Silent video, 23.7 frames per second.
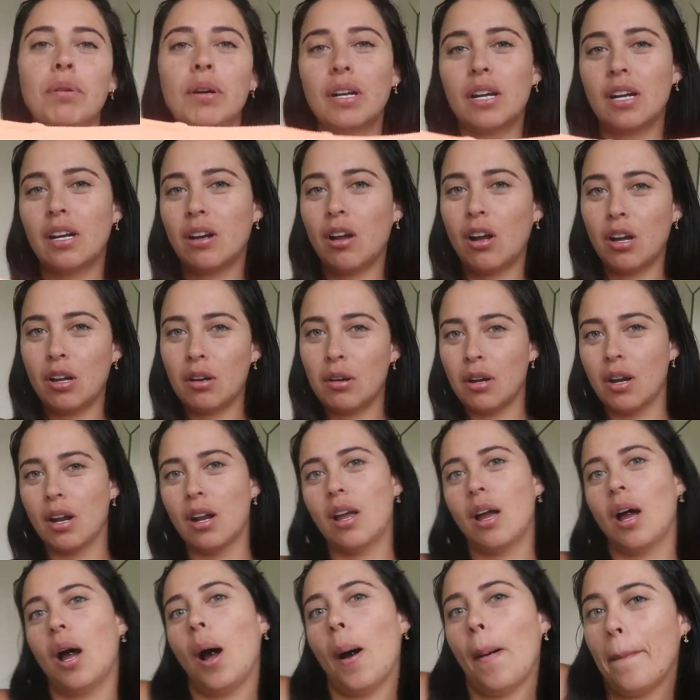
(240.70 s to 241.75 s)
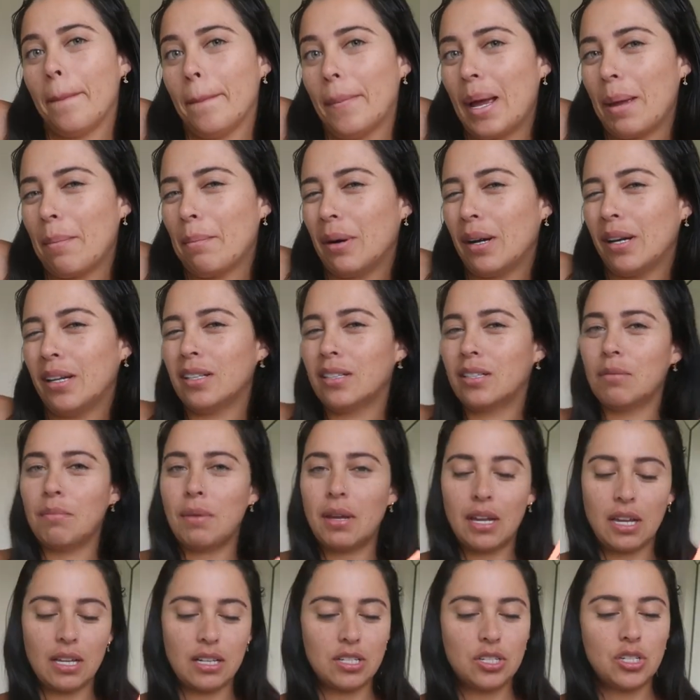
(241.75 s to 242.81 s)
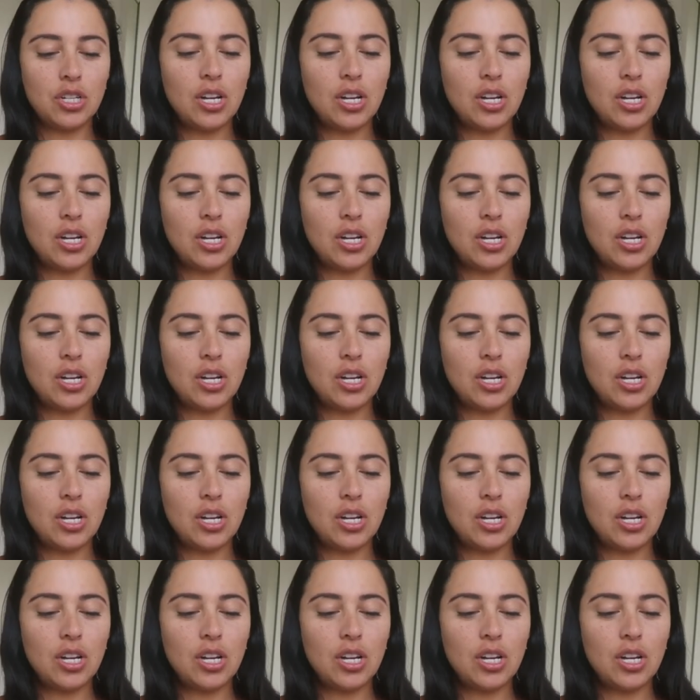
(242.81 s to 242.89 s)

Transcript: put it on up my butt to make it